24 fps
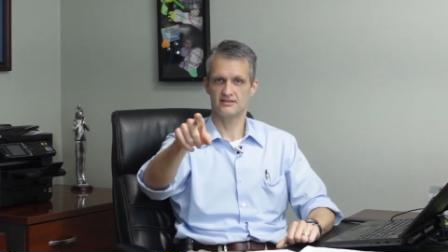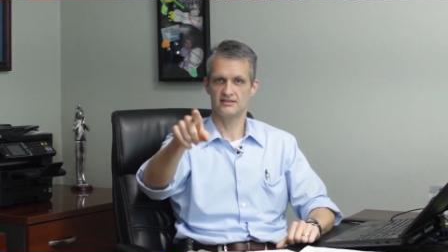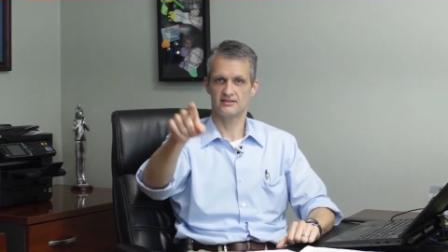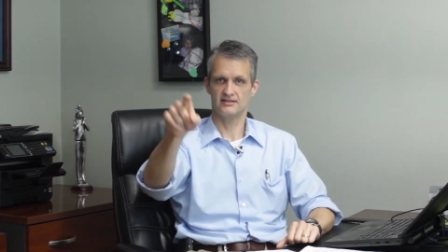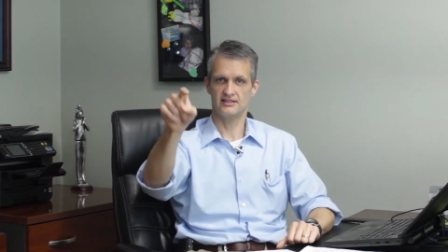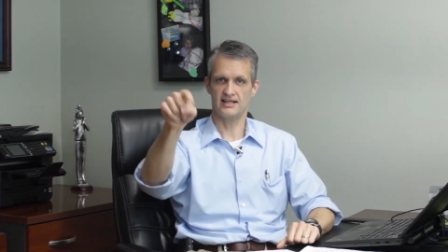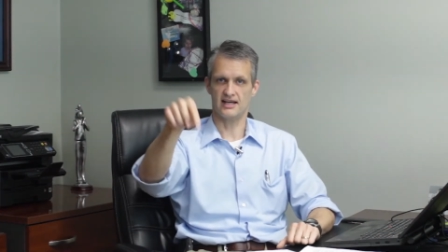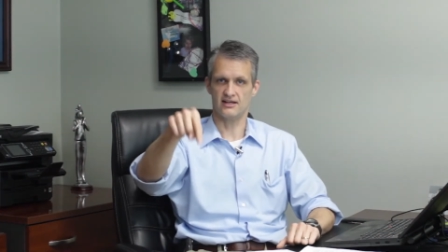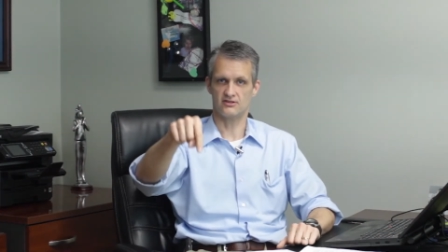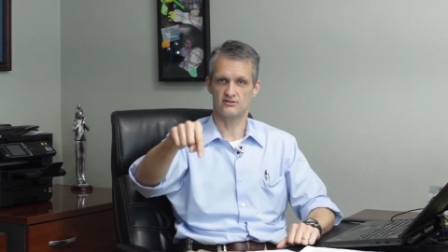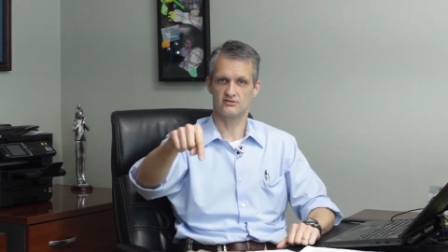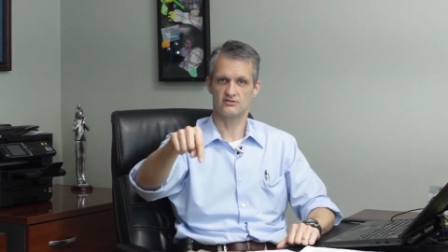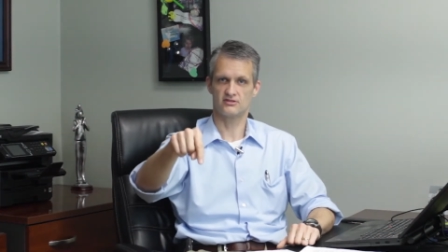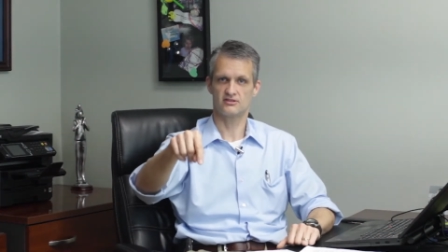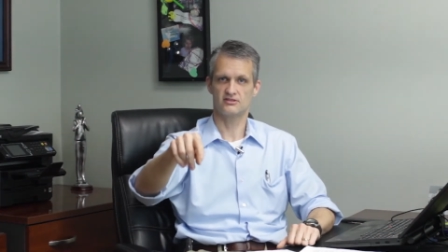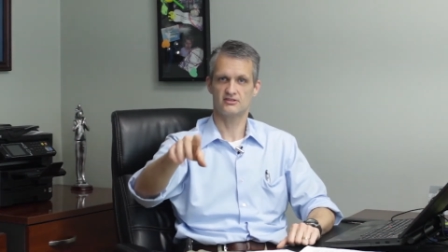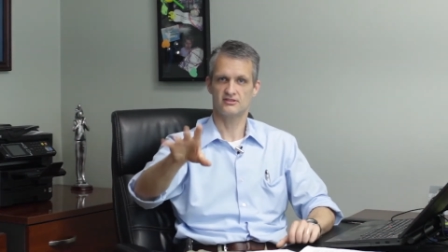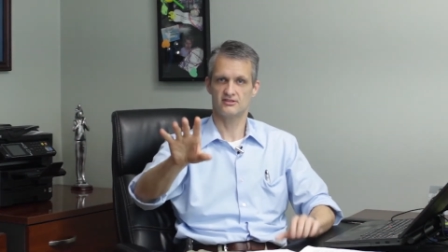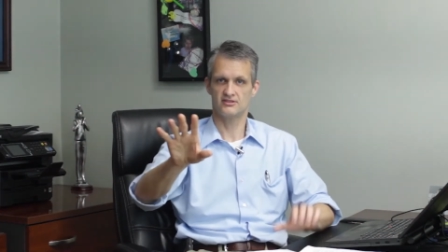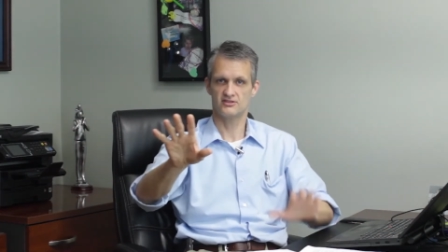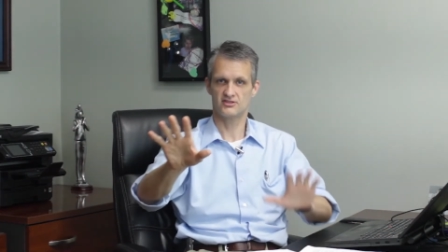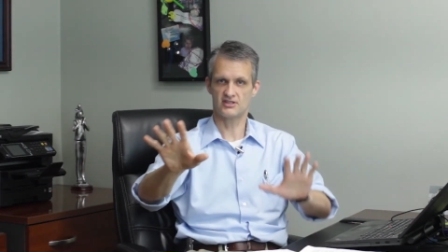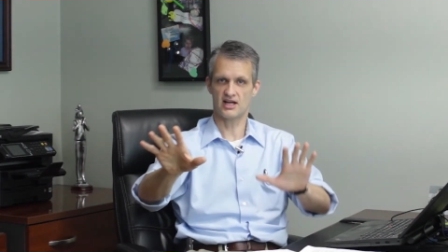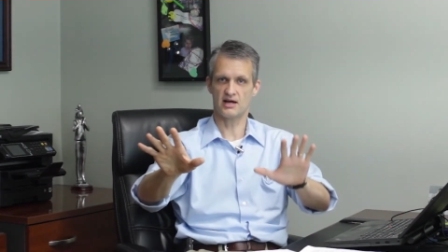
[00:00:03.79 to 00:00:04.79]
Yes,
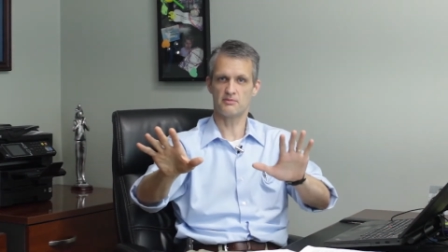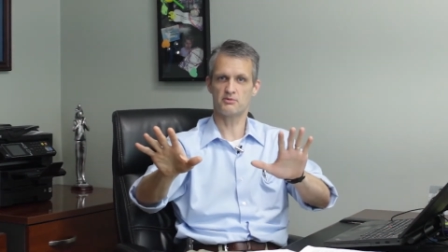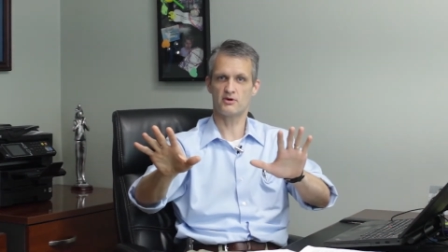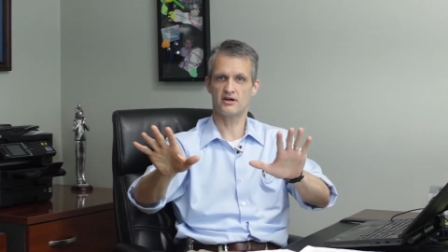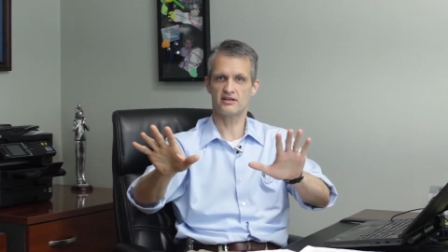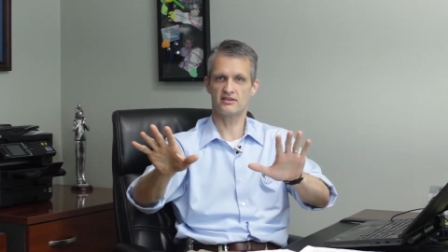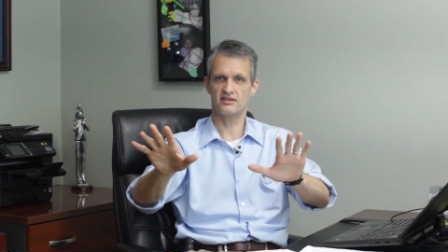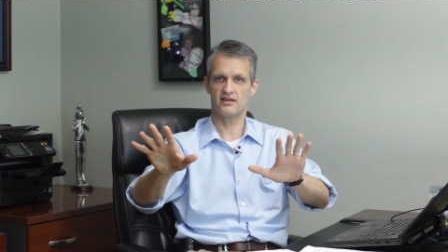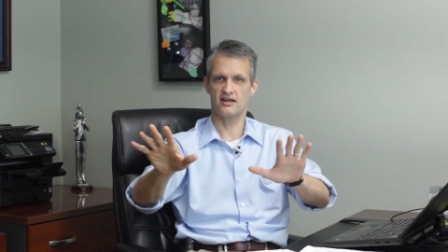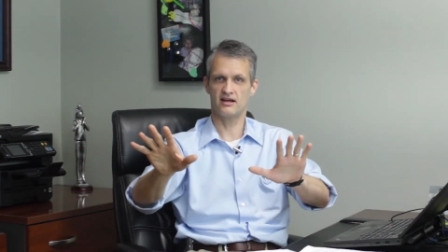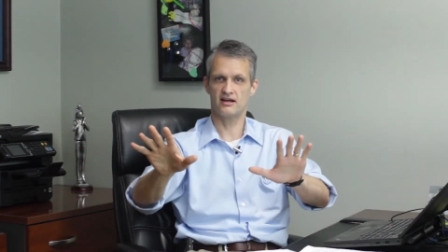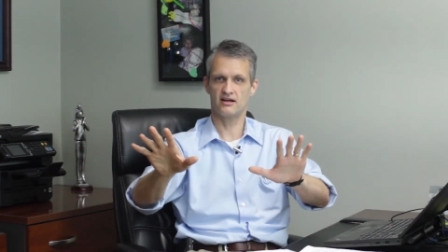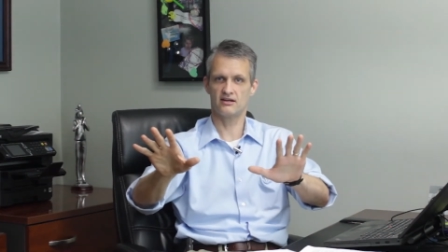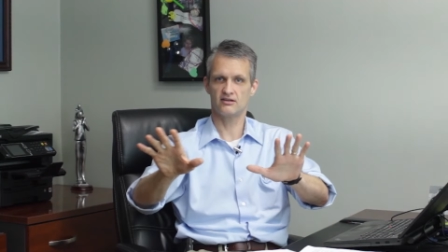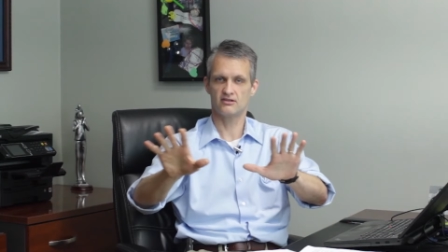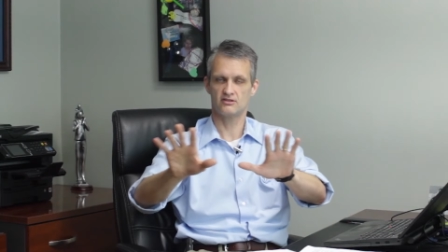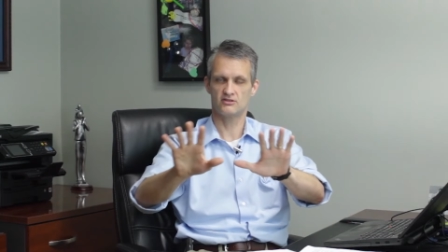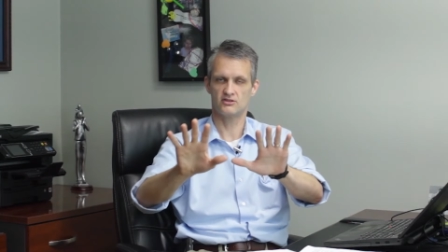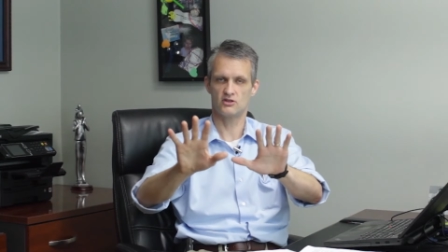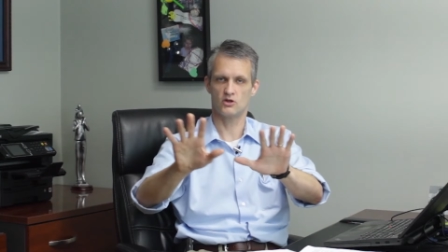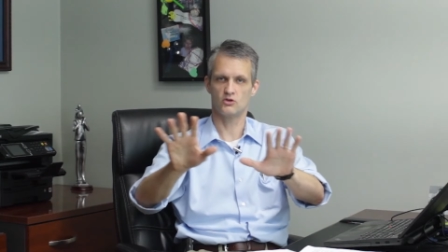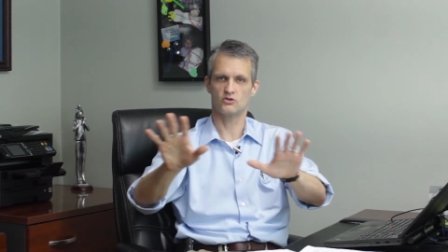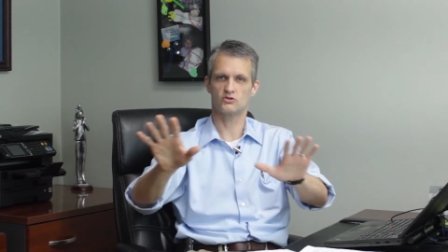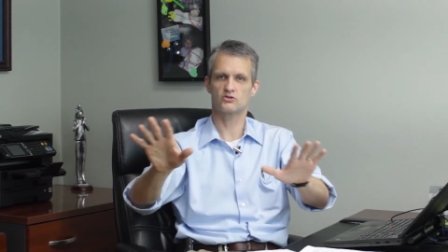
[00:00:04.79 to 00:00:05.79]
stop right there.
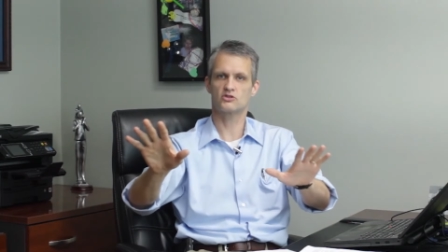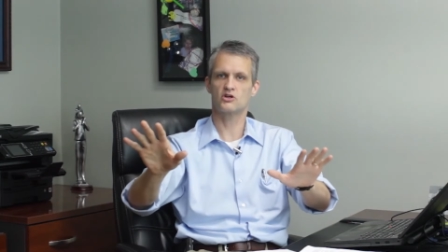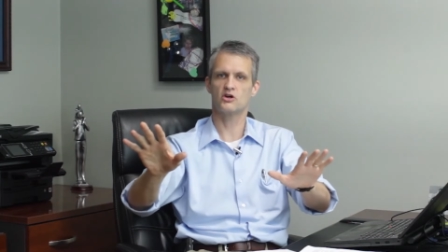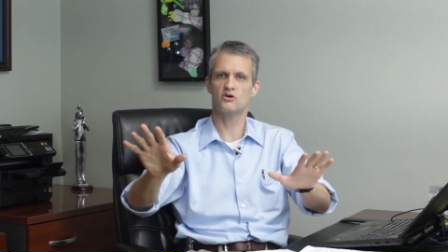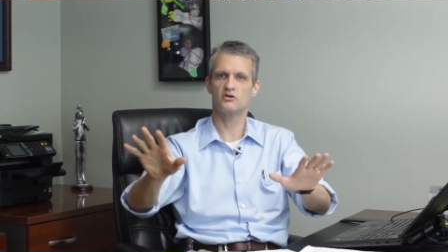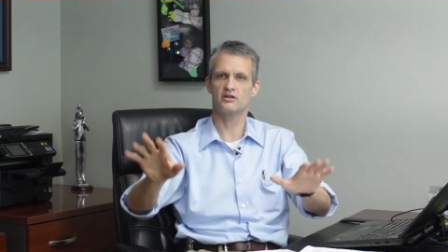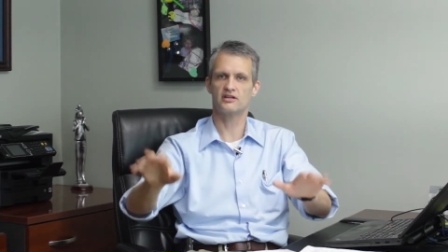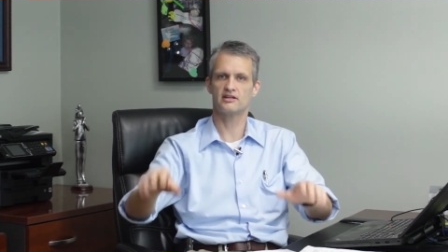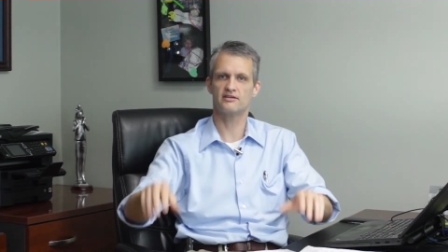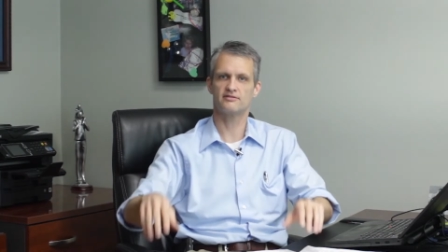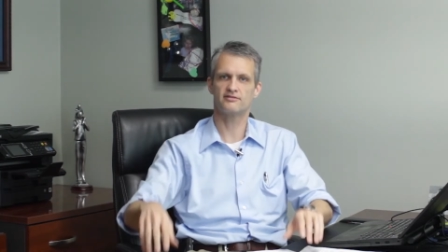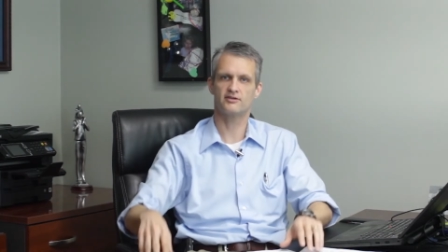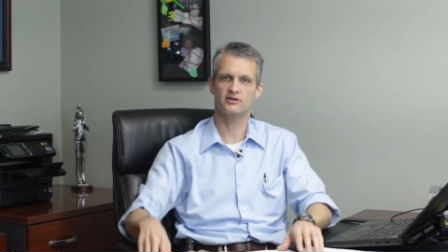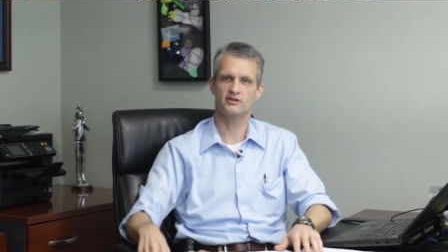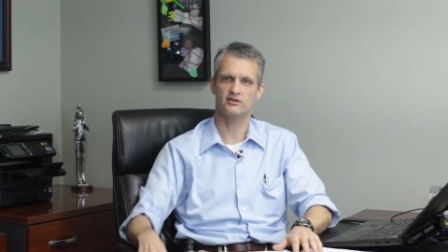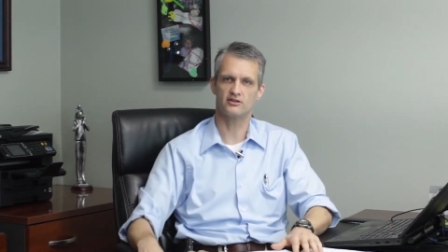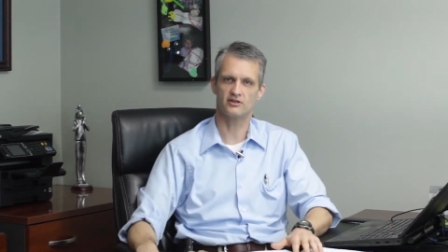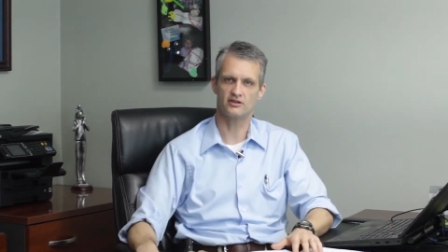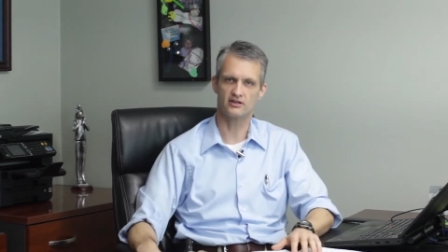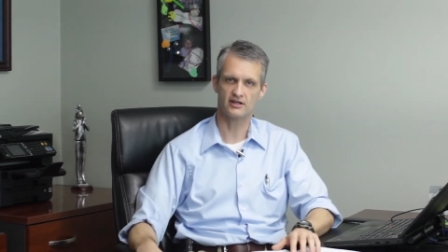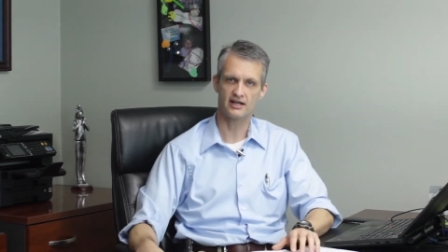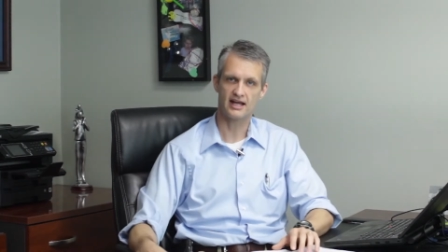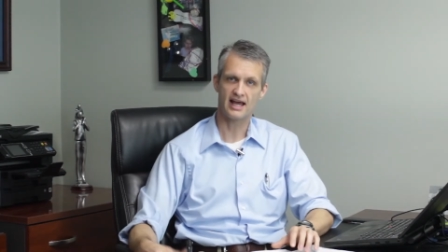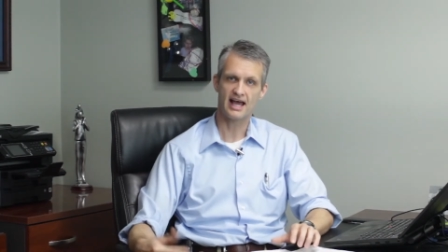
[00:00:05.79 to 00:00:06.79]
Don't scroll any
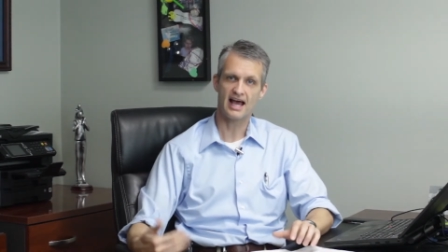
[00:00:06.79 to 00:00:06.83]
further.